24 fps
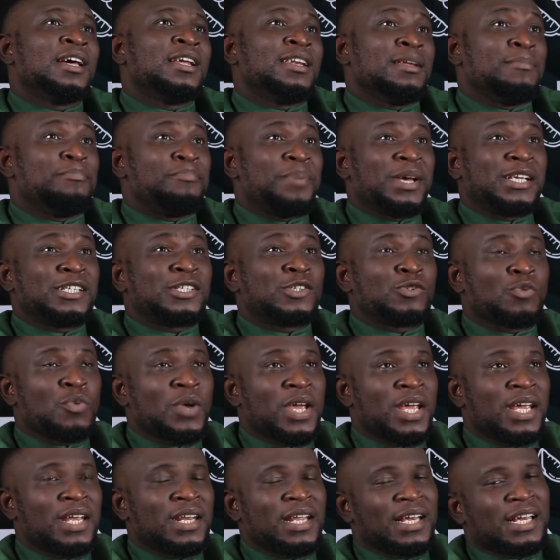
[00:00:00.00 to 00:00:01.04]
the best
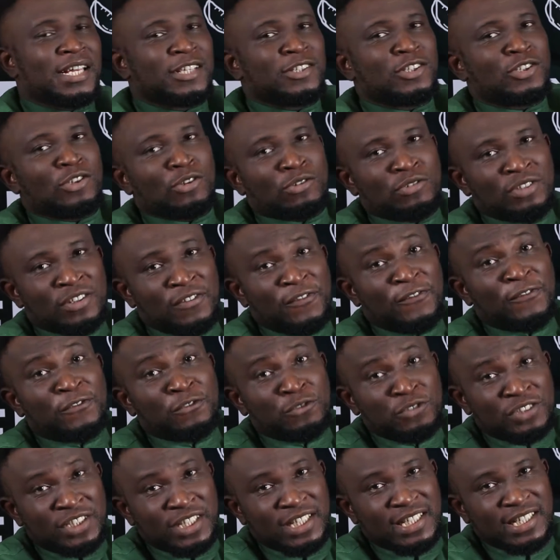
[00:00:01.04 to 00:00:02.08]
way they can turn the
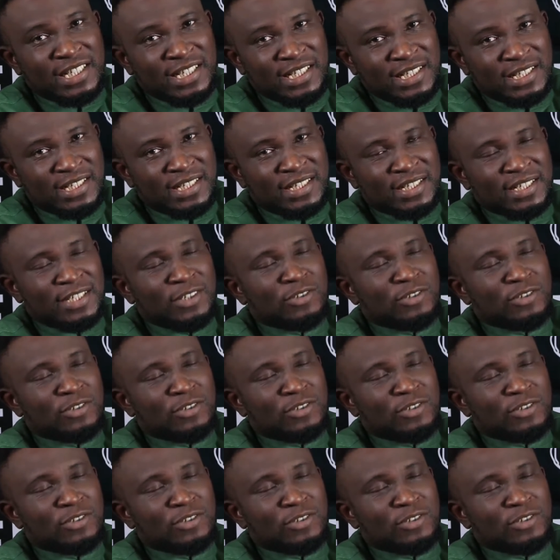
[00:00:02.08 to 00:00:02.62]
food they eat